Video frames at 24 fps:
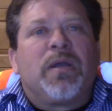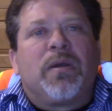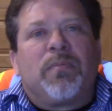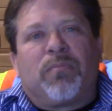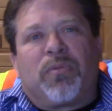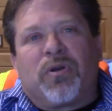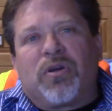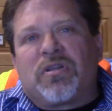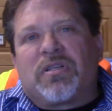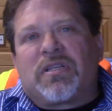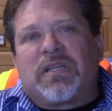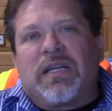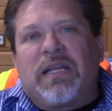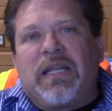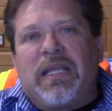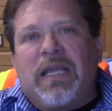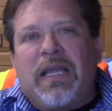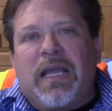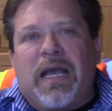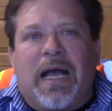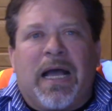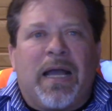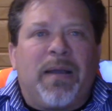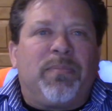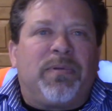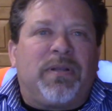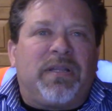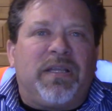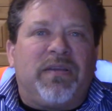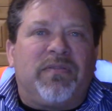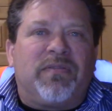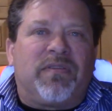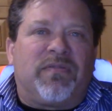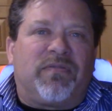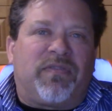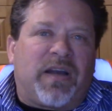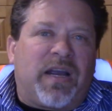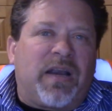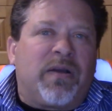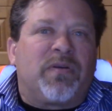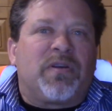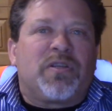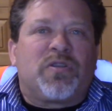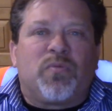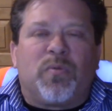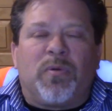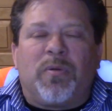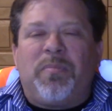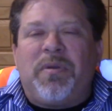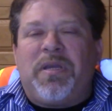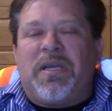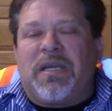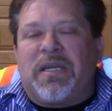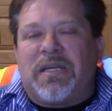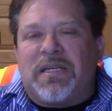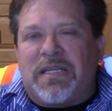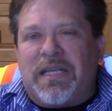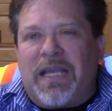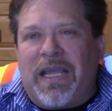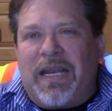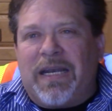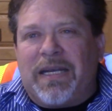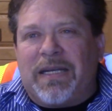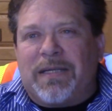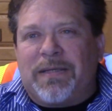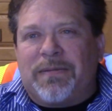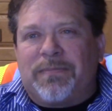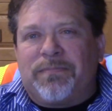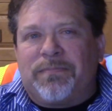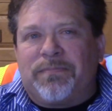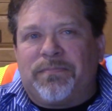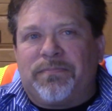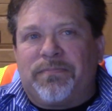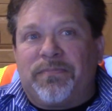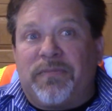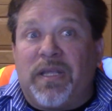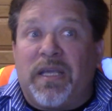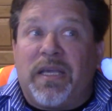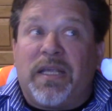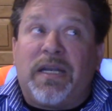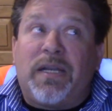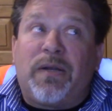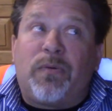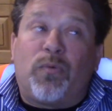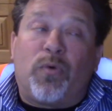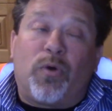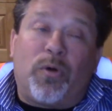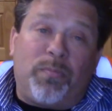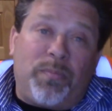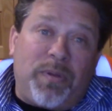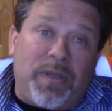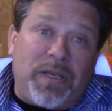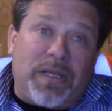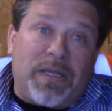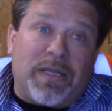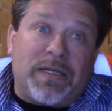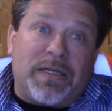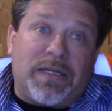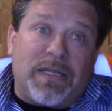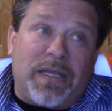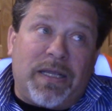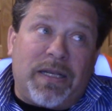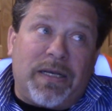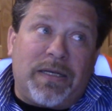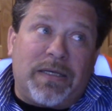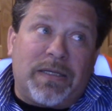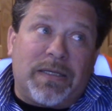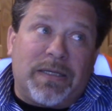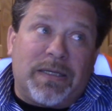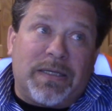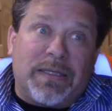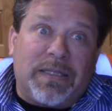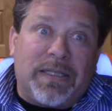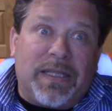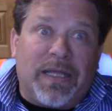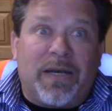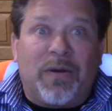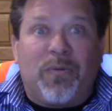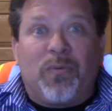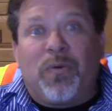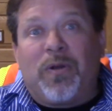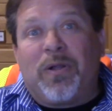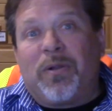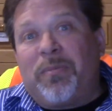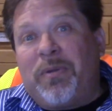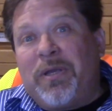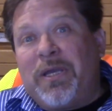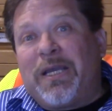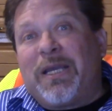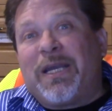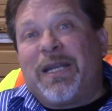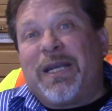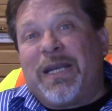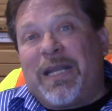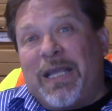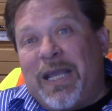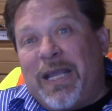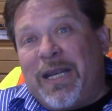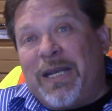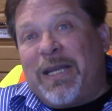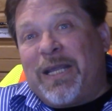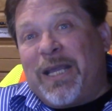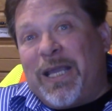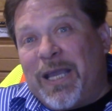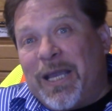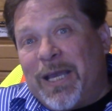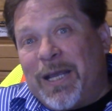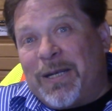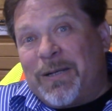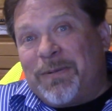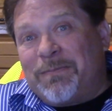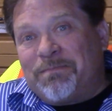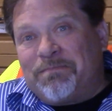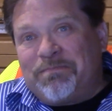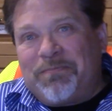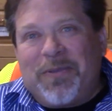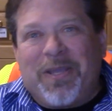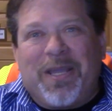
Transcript: Personally, I believe the virus will be contained. Then it won't be contained. Then it will be contained again.